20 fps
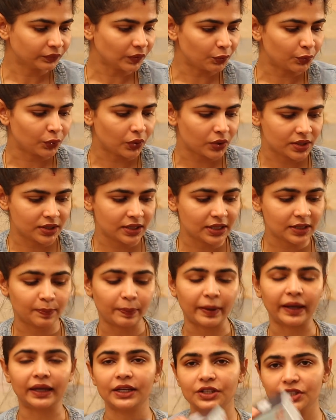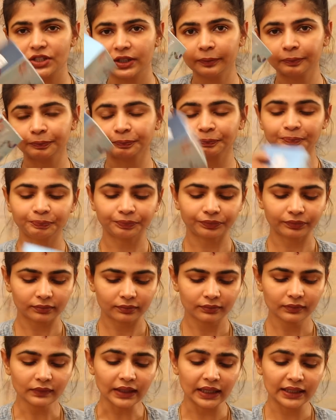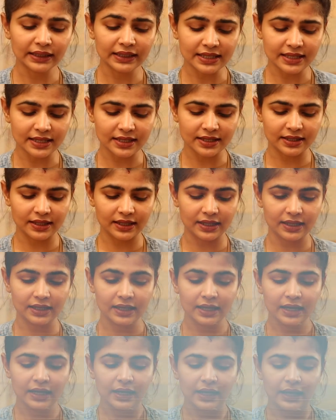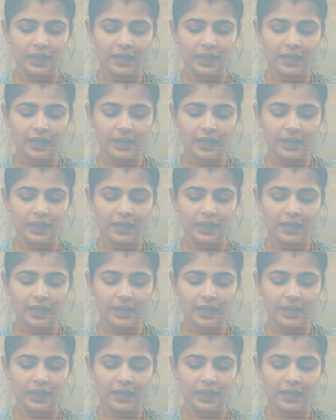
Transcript: Of course, this packaging, this is the